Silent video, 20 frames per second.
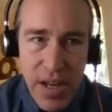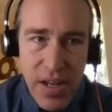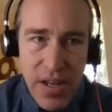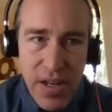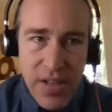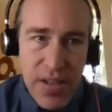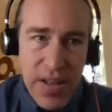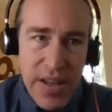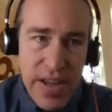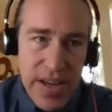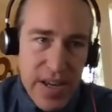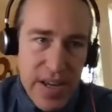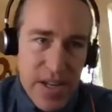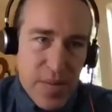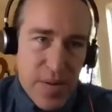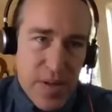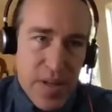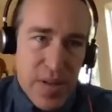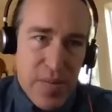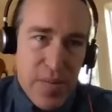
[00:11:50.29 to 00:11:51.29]
So that has
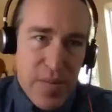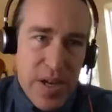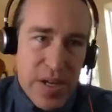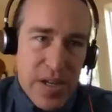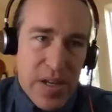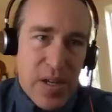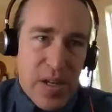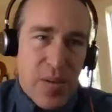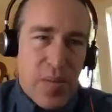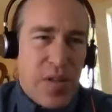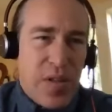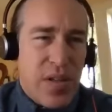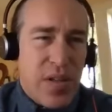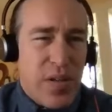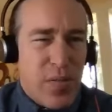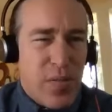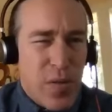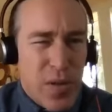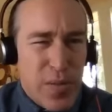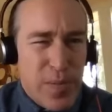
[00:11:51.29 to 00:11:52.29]
me then backing up to
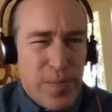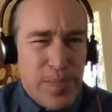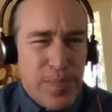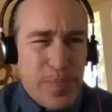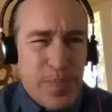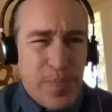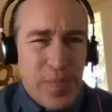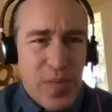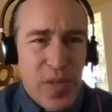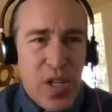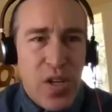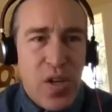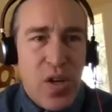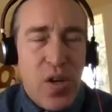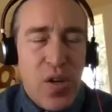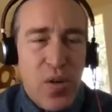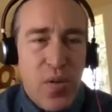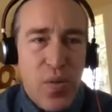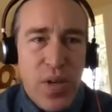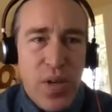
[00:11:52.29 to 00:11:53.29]
like, well,
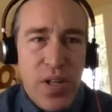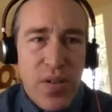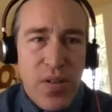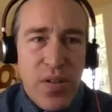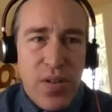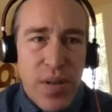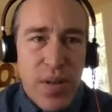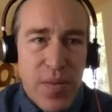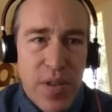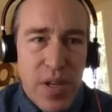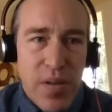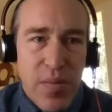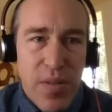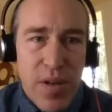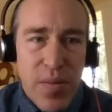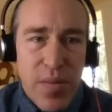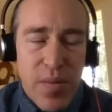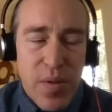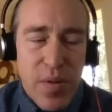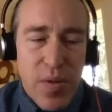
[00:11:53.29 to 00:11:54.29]
could we do something
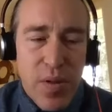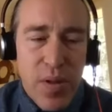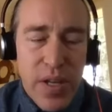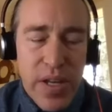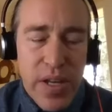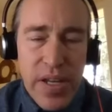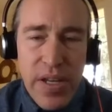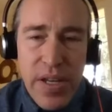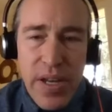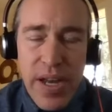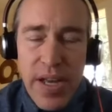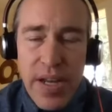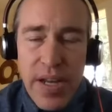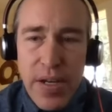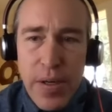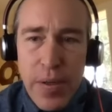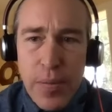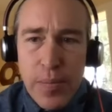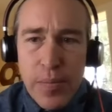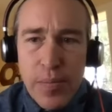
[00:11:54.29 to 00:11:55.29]
minimal in Anago?